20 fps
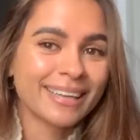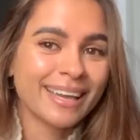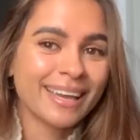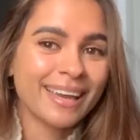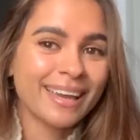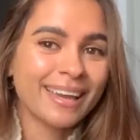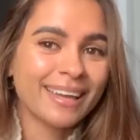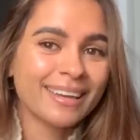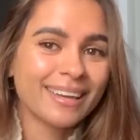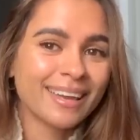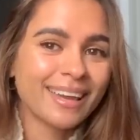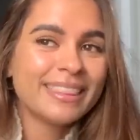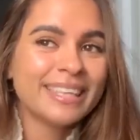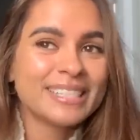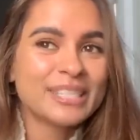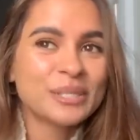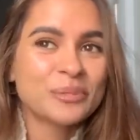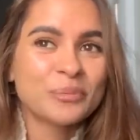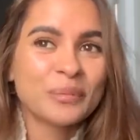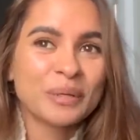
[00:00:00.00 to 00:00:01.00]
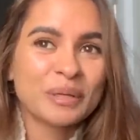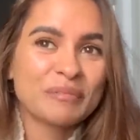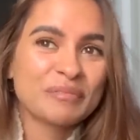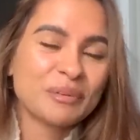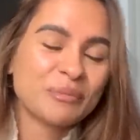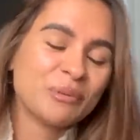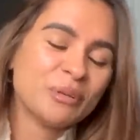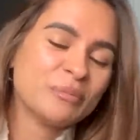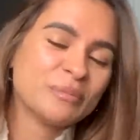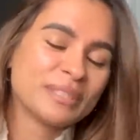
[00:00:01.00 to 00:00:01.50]
and this is one of
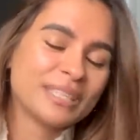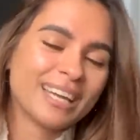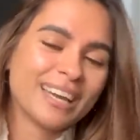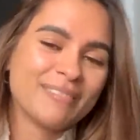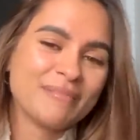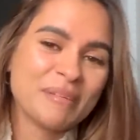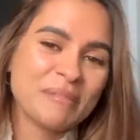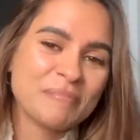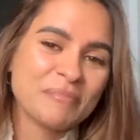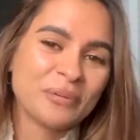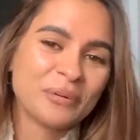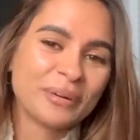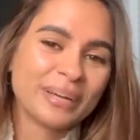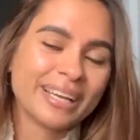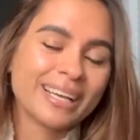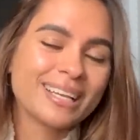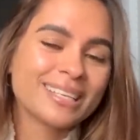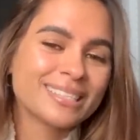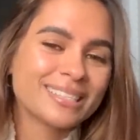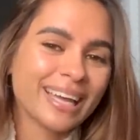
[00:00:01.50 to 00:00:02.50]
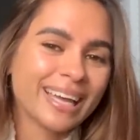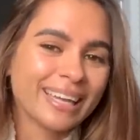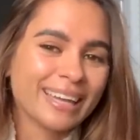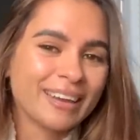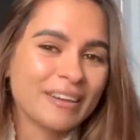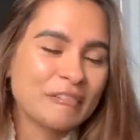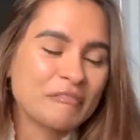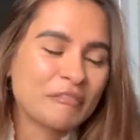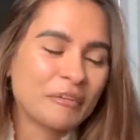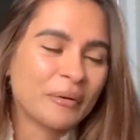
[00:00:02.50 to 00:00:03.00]
the rooms that I'm more
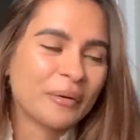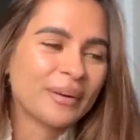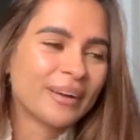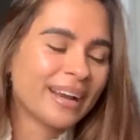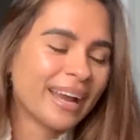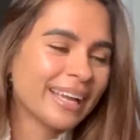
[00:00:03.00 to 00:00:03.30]
excited for.